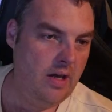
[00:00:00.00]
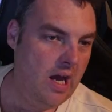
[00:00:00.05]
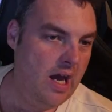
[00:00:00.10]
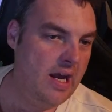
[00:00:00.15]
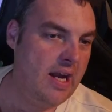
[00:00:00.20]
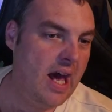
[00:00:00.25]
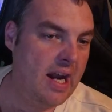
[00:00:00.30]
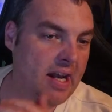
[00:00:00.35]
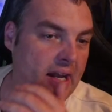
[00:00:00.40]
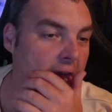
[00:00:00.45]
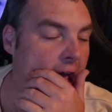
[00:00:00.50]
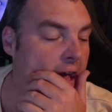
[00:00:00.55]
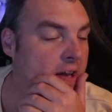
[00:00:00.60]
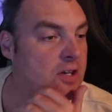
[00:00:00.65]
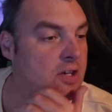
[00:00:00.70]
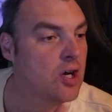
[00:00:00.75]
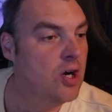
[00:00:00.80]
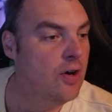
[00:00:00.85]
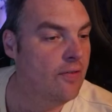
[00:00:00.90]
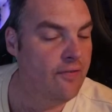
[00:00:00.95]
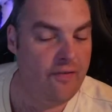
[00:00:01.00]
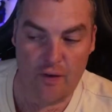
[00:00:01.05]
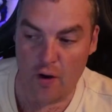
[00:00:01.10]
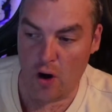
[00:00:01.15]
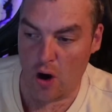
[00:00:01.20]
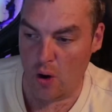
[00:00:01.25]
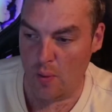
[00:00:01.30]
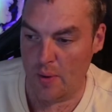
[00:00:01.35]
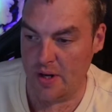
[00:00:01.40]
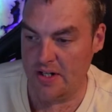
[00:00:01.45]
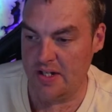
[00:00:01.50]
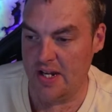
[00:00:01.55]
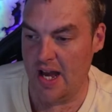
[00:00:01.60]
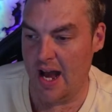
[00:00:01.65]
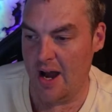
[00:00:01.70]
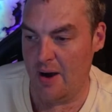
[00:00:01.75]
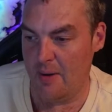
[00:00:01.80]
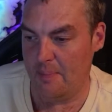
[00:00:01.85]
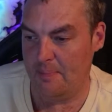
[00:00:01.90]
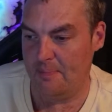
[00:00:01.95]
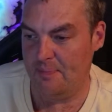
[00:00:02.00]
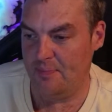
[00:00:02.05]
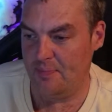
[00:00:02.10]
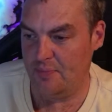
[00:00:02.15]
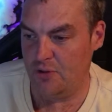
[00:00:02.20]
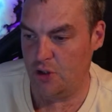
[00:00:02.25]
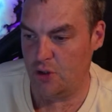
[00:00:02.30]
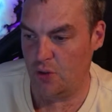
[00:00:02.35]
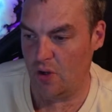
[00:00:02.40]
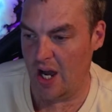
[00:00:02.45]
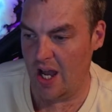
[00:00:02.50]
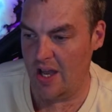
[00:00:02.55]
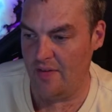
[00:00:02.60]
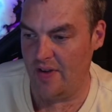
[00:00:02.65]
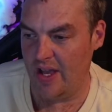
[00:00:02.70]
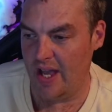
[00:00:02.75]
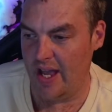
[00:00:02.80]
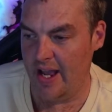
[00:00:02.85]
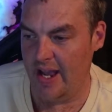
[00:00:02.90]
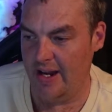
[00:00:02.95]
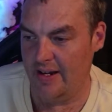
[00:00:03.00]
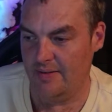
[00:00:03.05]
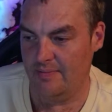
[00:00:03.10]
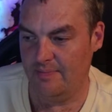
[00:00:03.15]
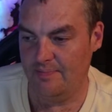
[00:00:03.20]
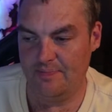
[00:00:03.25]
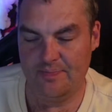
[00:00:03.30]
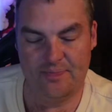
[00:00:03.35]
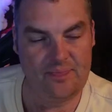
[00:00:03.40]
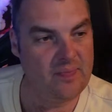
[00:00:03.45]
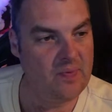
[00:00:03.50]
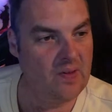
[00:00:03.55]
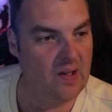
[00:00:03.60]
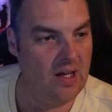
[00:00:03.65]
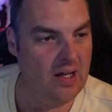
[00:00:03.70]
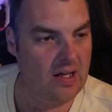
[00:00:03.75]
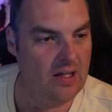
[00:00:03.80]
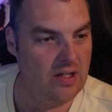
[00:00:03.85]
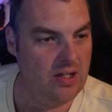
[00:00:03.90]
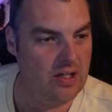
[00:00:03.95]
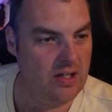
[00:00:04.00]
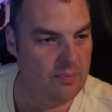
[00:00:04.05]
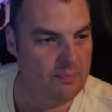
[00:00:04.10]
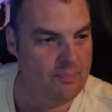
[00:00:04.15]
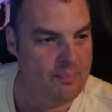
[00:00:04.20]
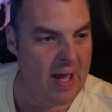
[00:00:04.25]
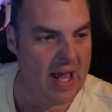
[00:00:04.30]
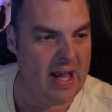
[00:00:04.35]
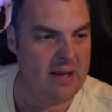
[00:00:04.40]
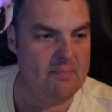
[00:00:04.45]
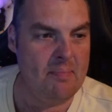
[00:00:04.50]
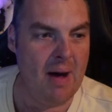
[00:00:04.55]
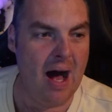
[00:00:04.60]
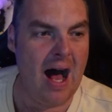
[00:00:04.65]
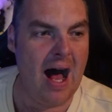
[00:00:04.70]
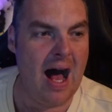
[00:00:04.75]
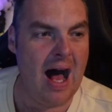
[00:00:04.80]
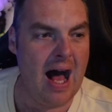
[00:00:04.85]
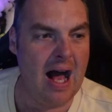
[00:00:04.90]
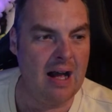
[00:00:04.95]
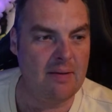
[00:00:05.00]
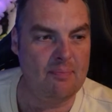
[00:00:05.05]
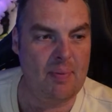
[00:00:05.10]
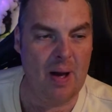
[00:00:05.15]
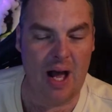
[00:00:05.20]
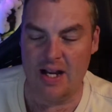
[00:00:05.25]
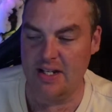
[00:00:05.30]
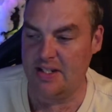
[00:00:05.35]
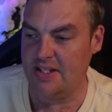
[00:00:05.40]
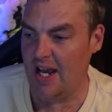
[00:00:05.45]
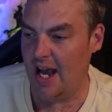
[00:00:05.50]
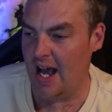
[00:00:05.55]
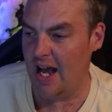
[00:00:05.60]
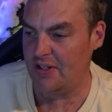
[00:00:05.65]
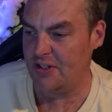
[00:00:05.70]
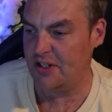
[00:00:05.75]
Adelaide go forward now. Drive it in. Big mark by Darcy